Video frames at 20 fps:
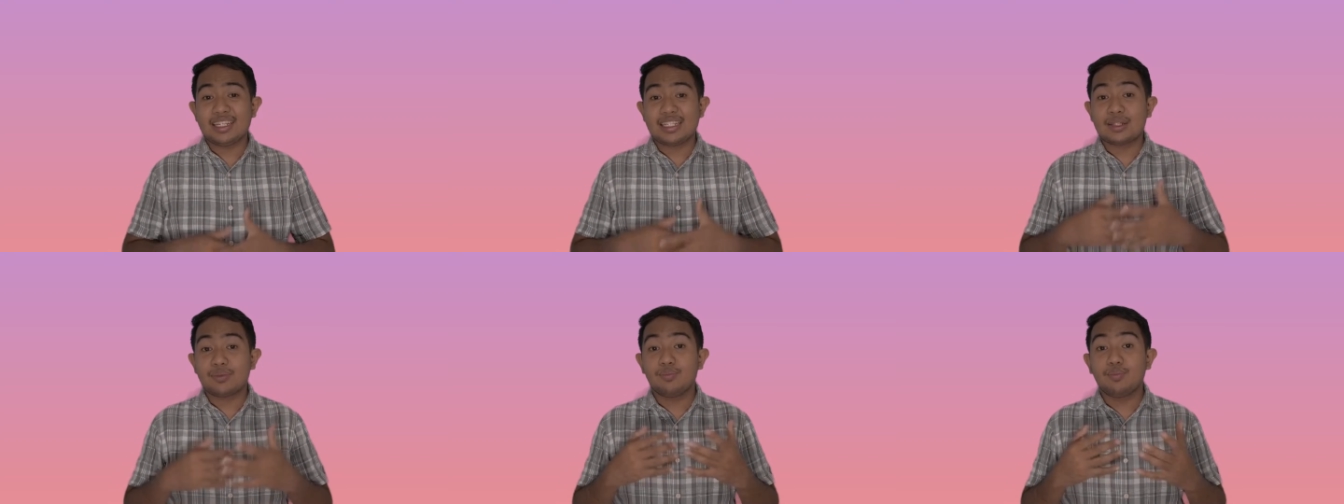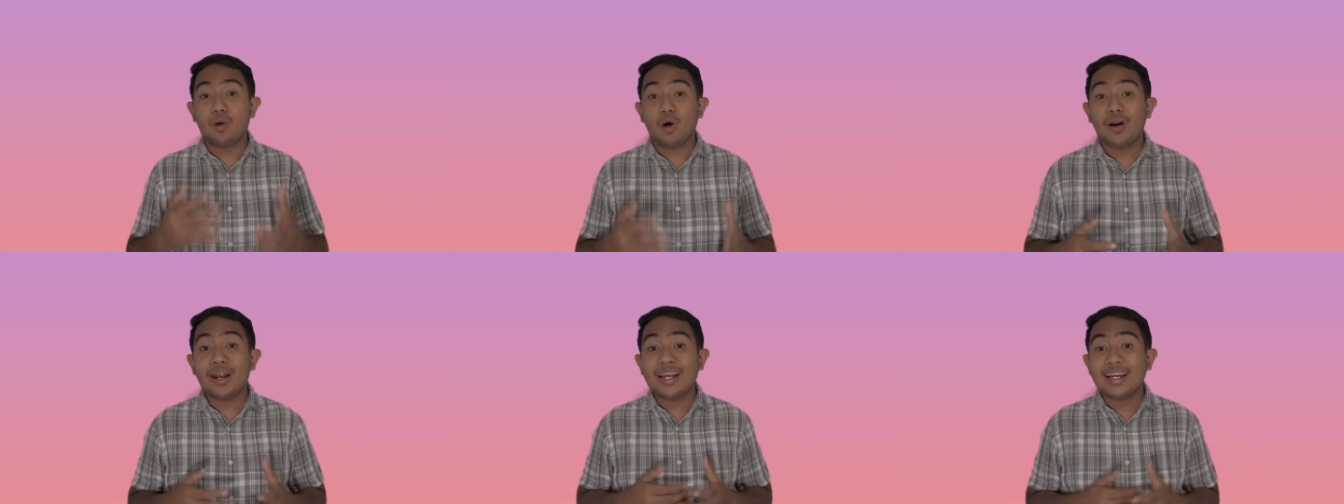is
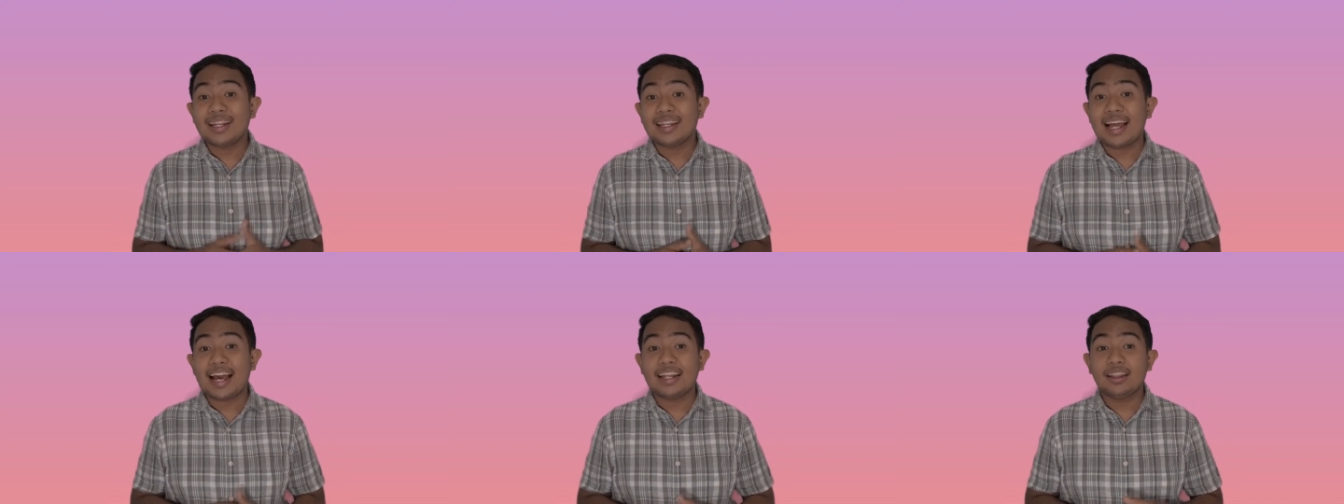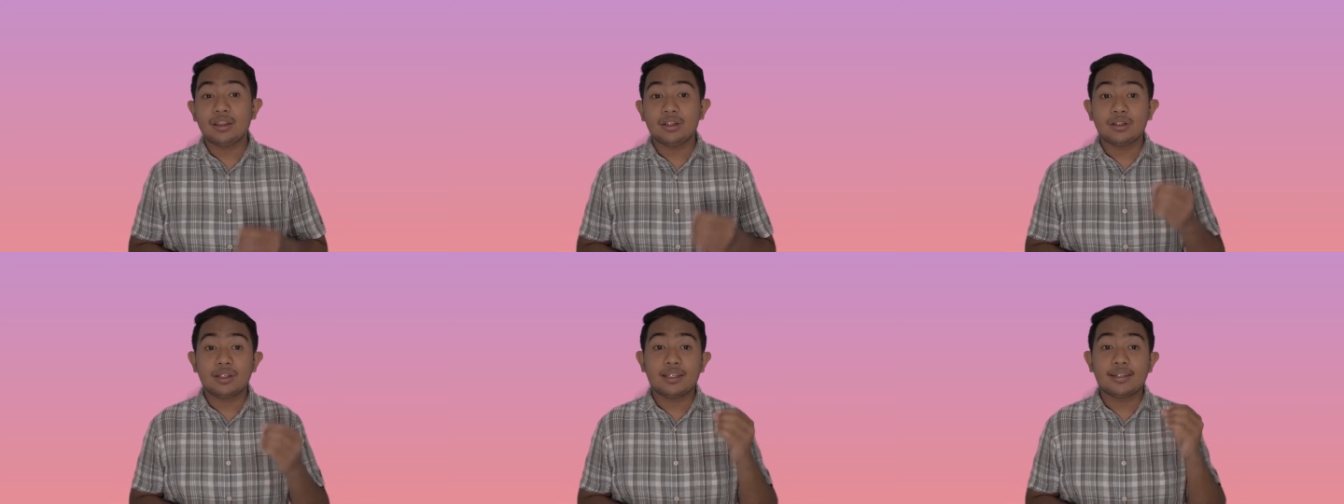more
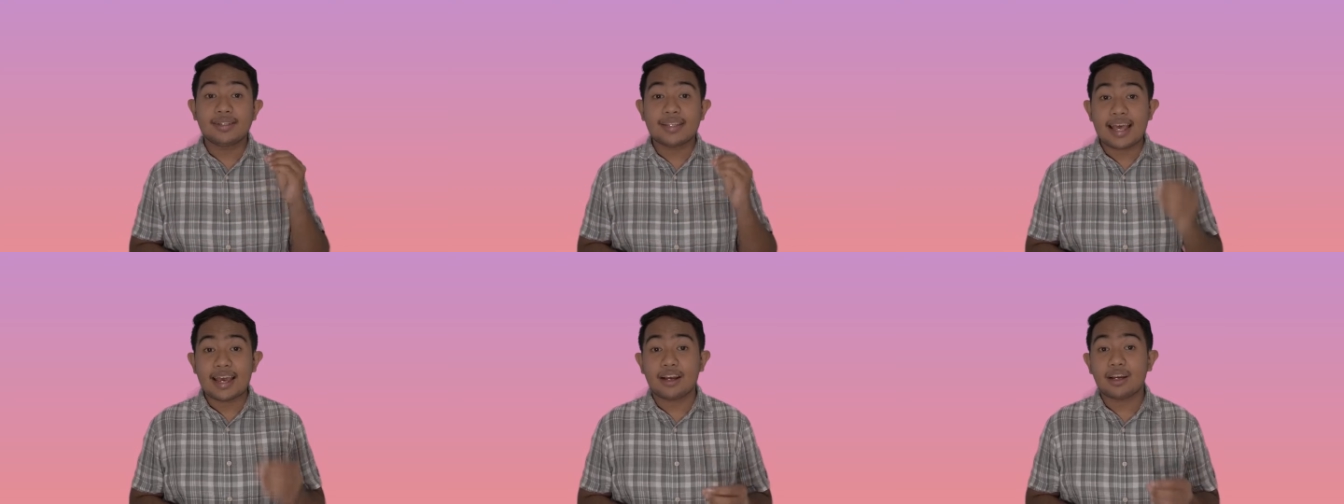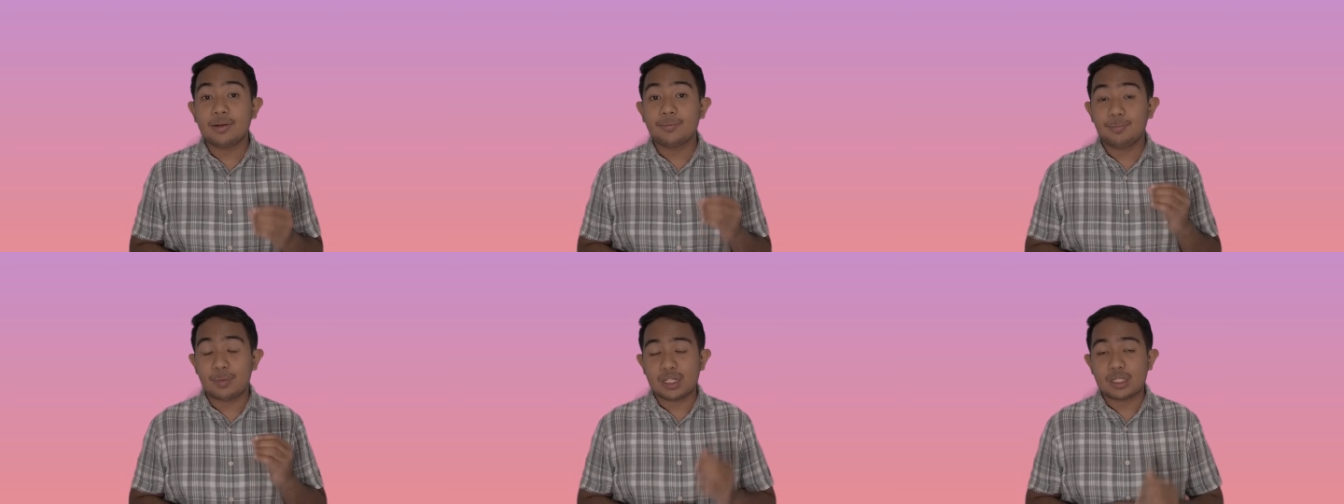inclined to the
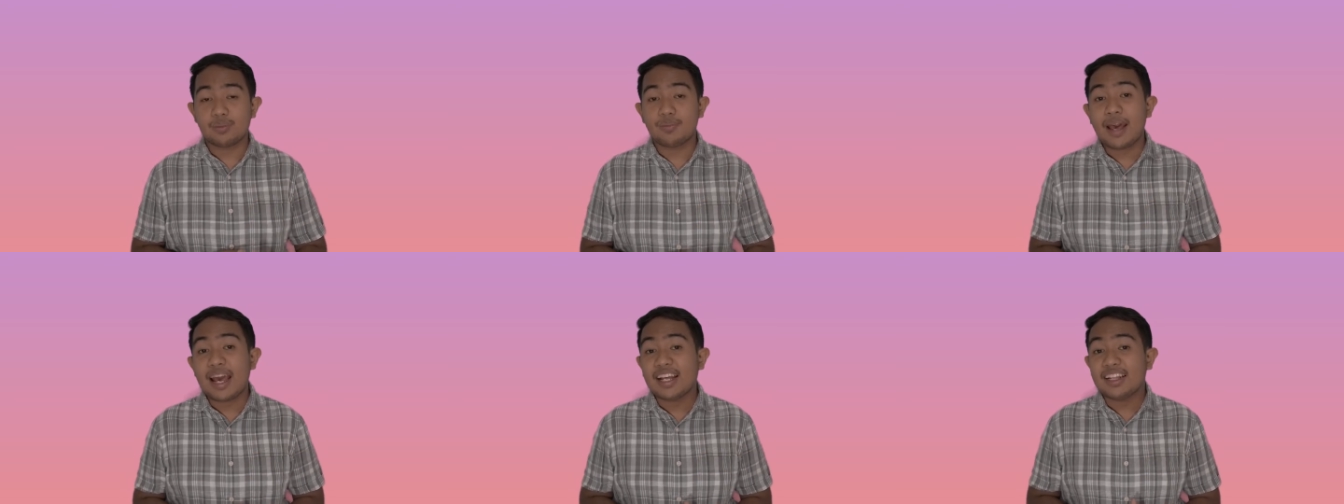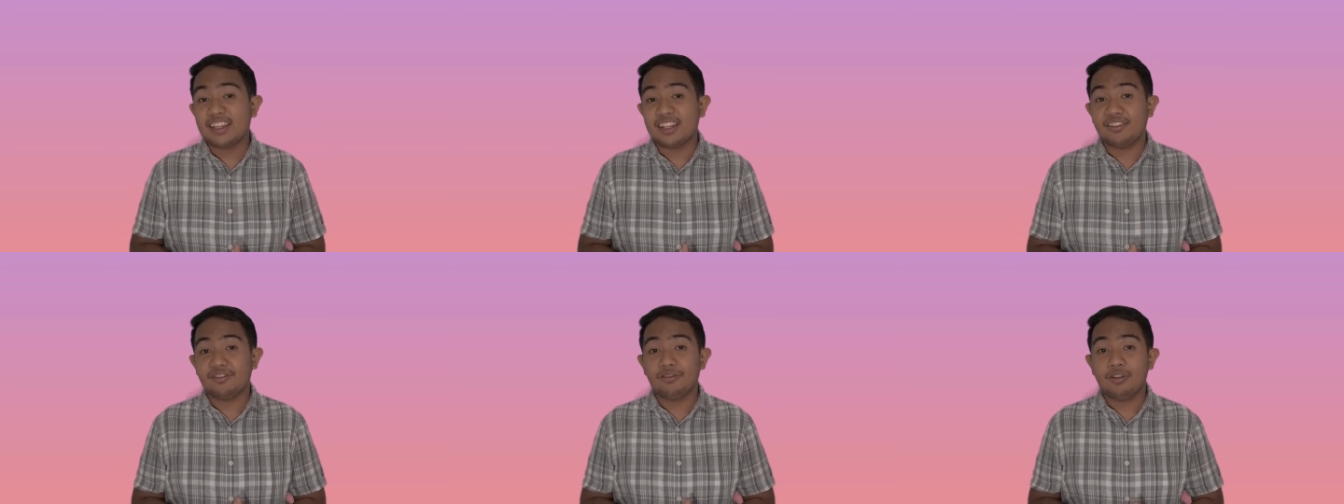second
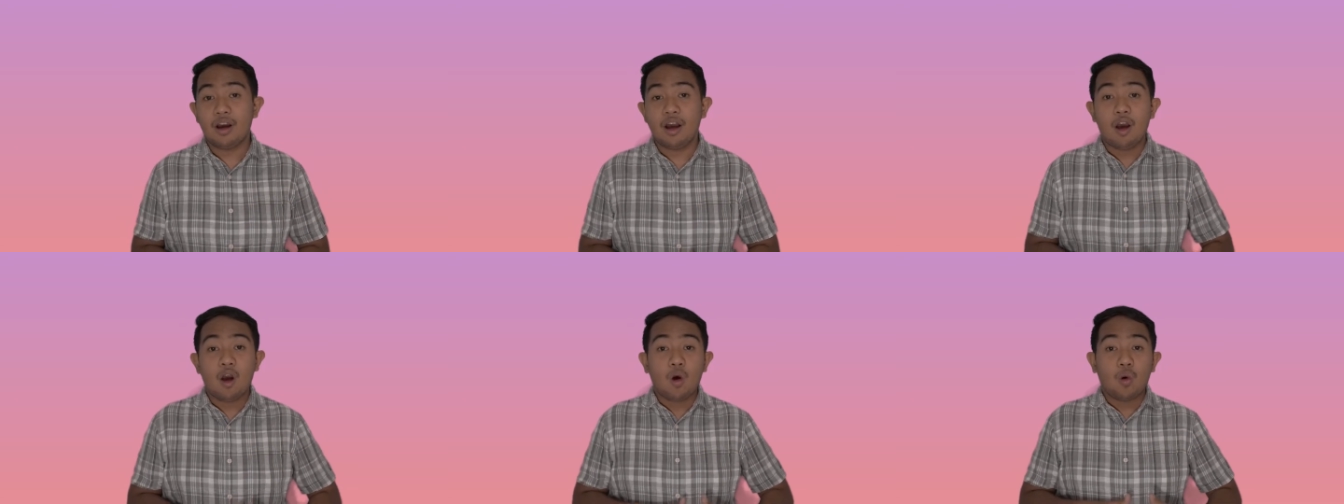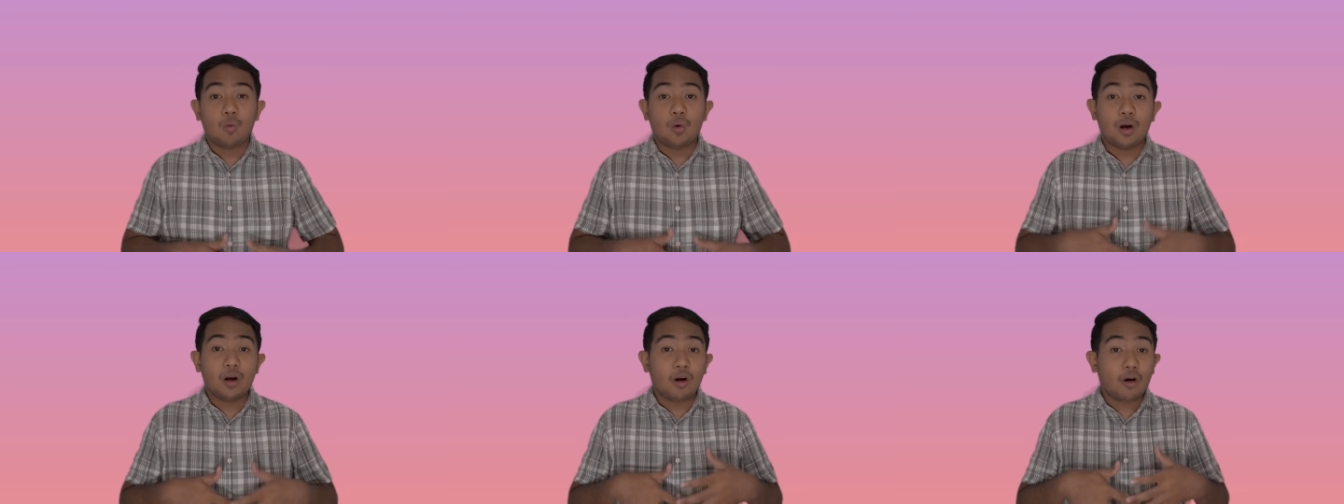perspective,
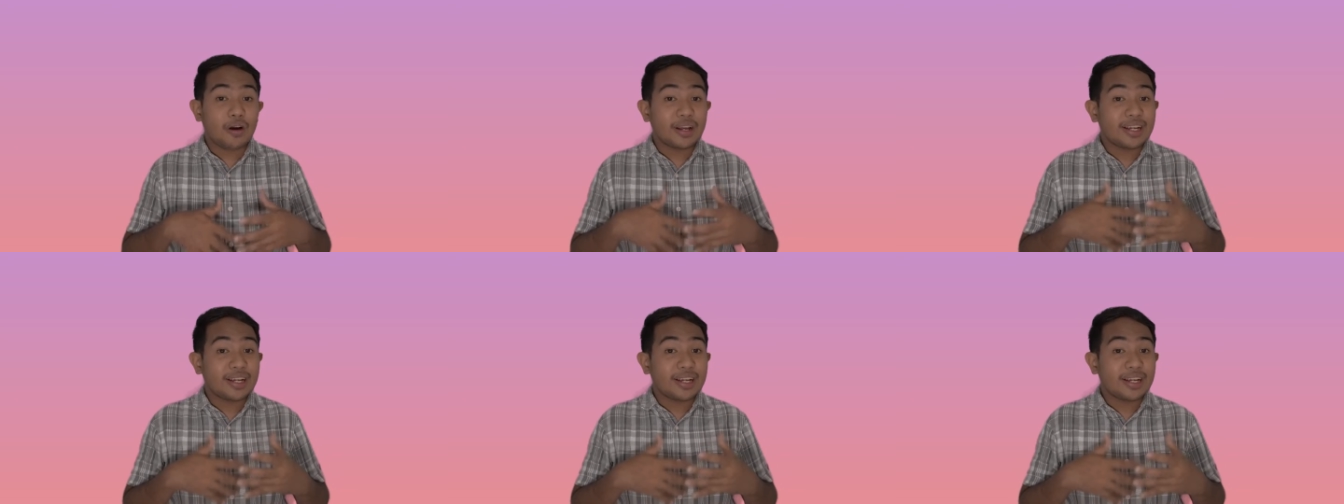where